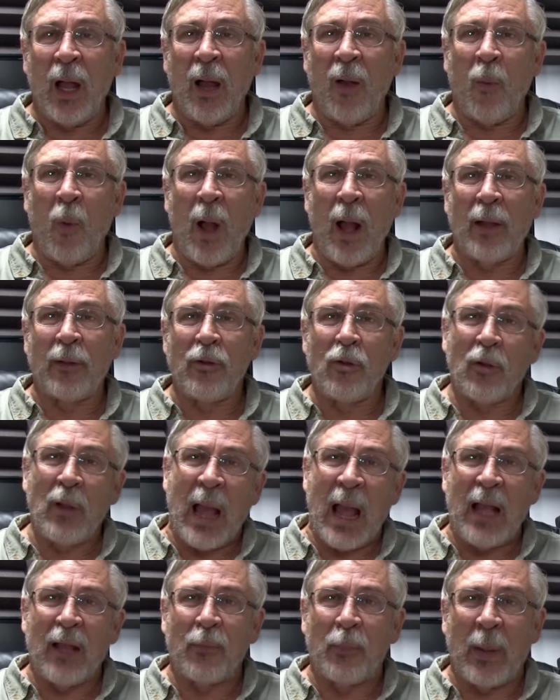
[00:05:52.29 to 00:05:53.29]
While you
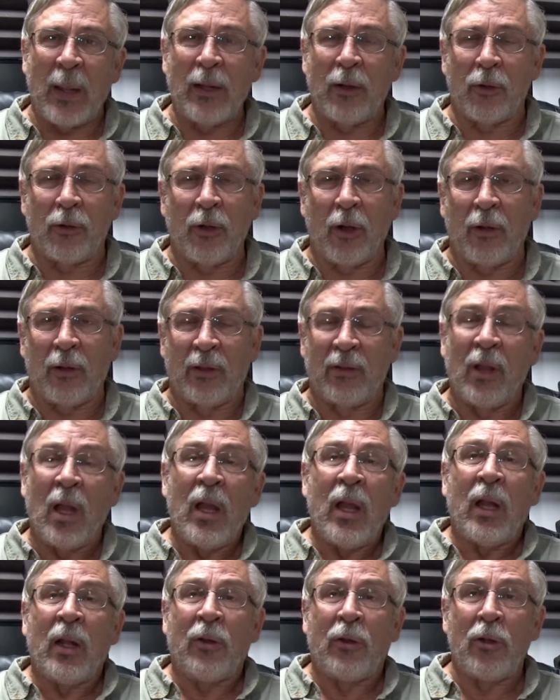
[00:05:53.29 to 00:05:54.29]
guys pay your attorneys.
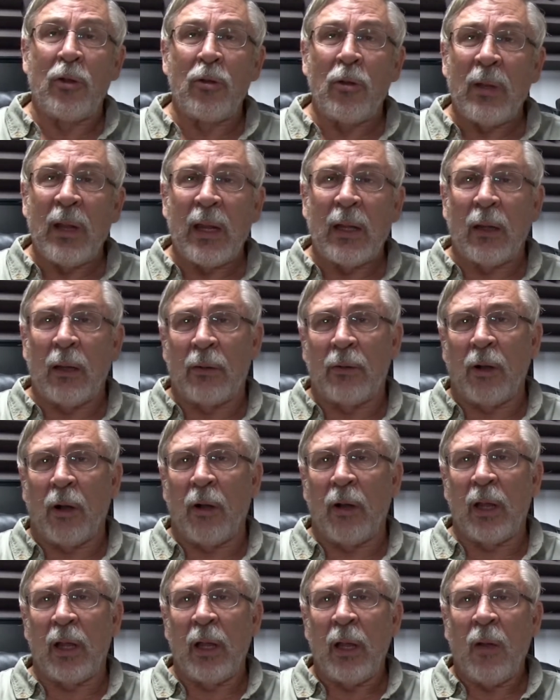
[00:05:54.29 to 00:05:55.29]
Do you need an
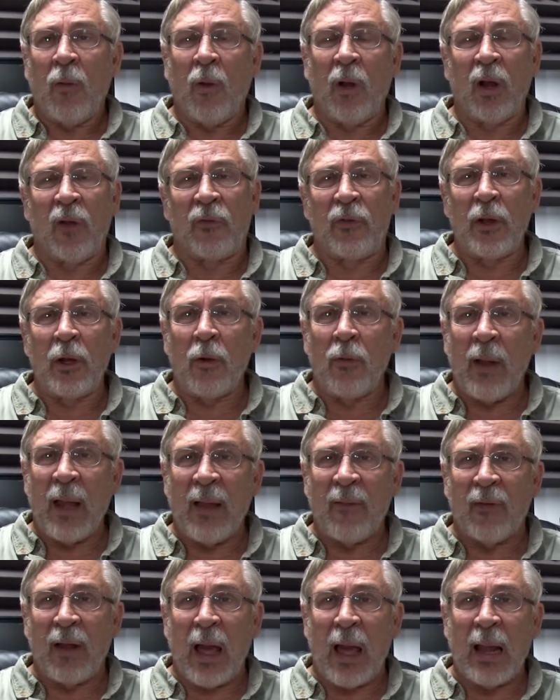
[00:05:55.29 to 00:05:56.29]
attorney? Well, if you don't
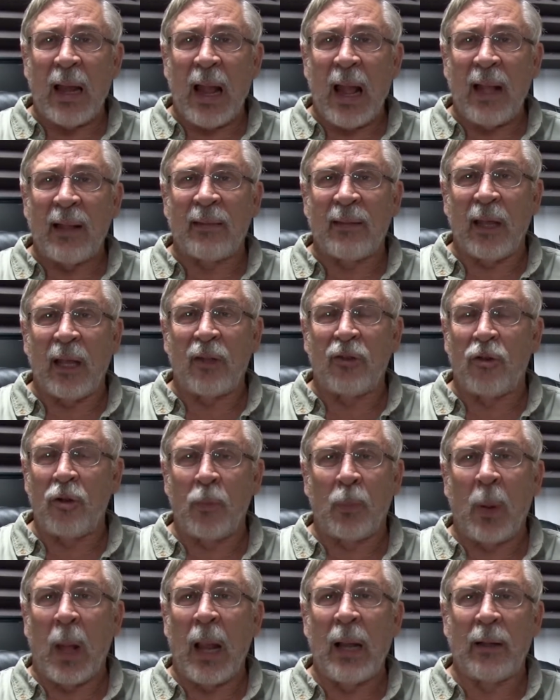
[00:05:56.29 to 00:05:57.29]
have a lot of assets, you
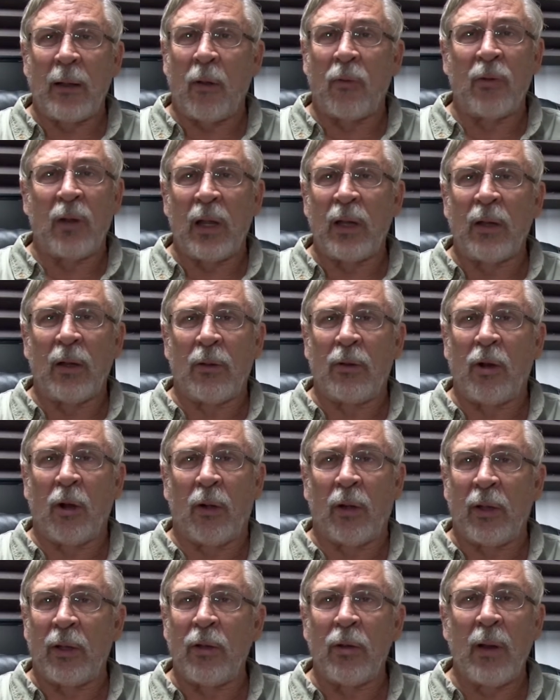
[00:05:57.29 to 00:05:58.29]
probably don't need an
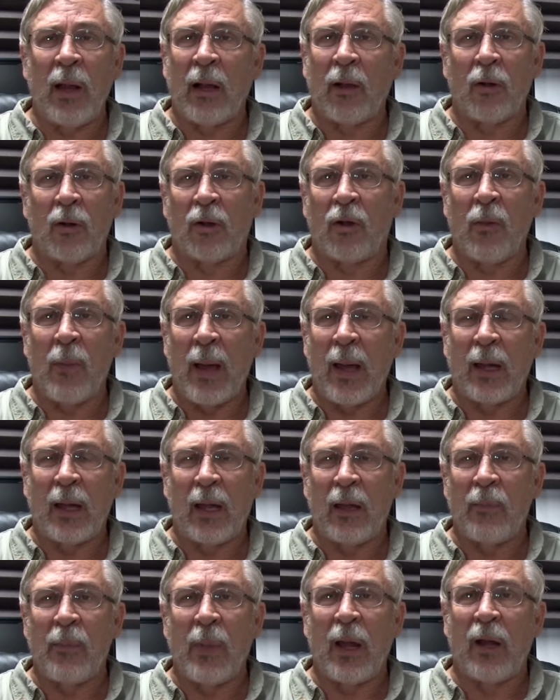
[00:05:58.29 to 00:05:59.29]
attorney. You're not going to come out
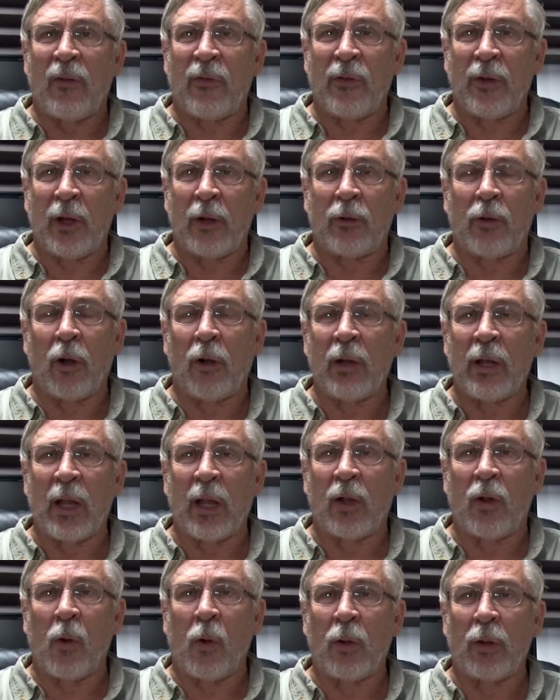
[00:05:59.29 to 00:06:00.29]
any better for an attorney in
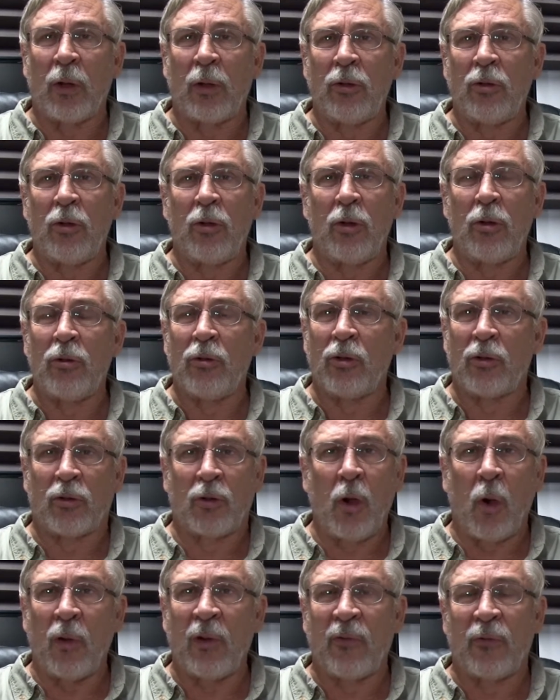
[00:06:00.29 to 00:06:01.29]
court than you do just
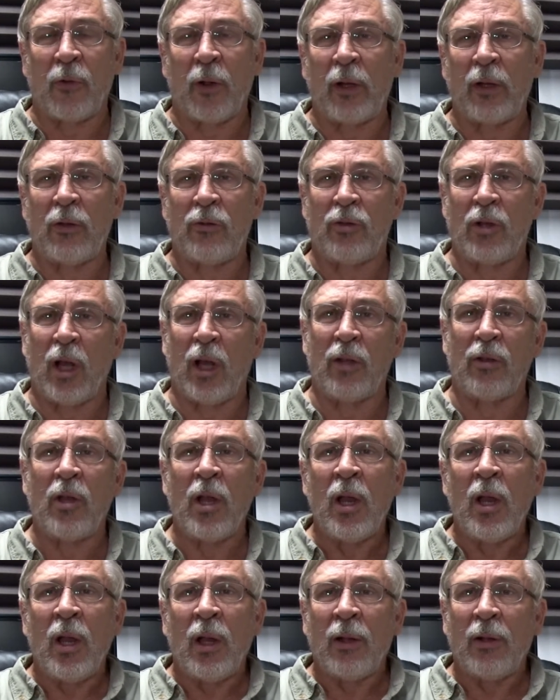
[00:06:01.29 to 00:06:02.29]
going in front of the judge,
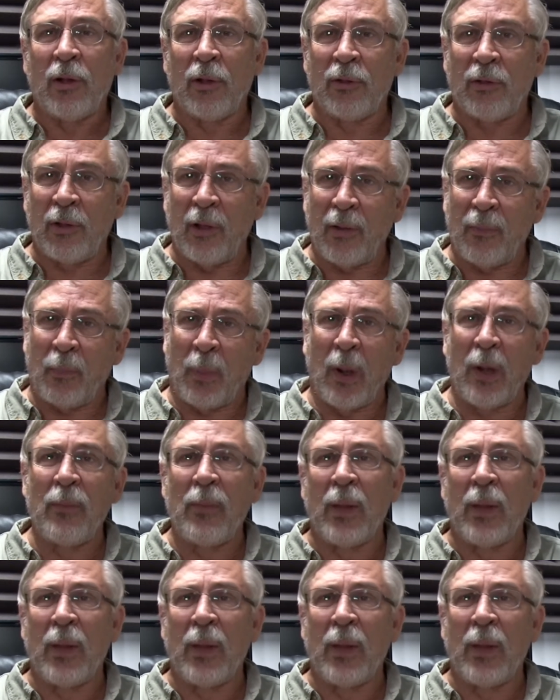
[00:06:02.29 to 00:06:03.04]
because they're pretty